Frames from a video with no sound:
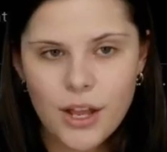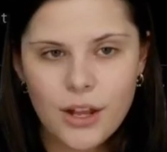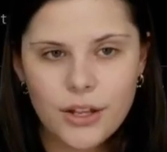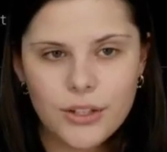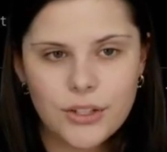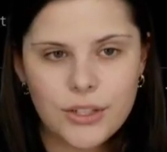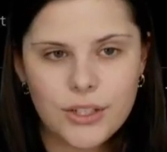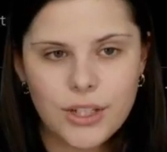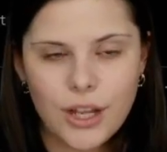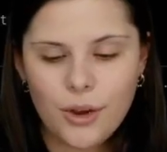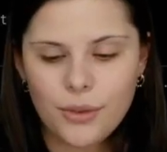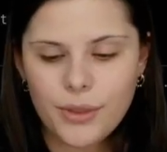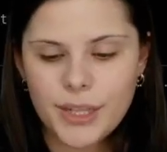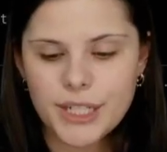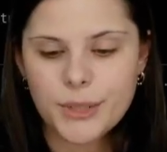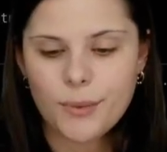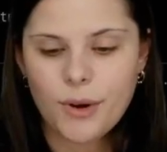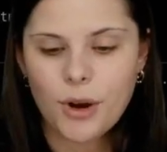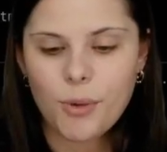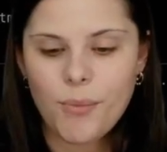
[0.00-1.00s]
So the
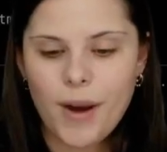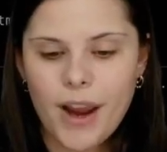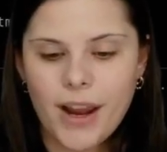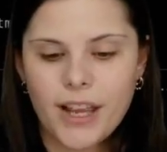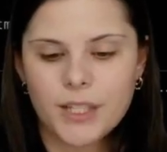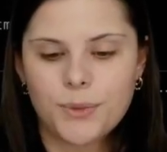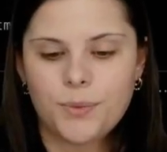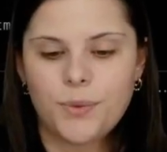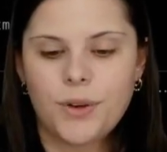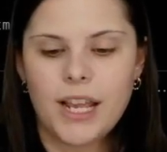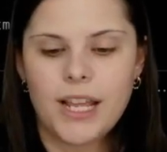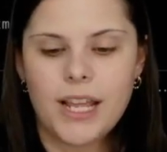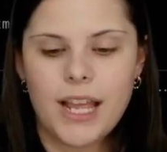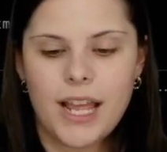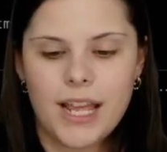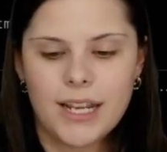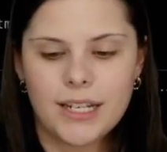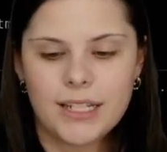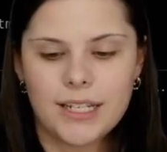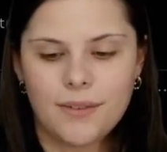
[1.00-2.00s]
square brackets would
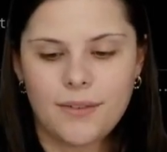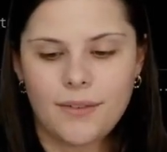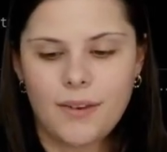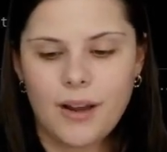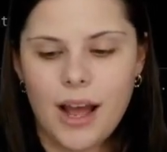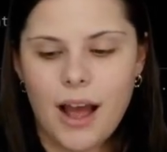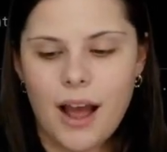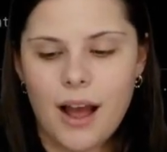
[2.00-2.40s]
indicate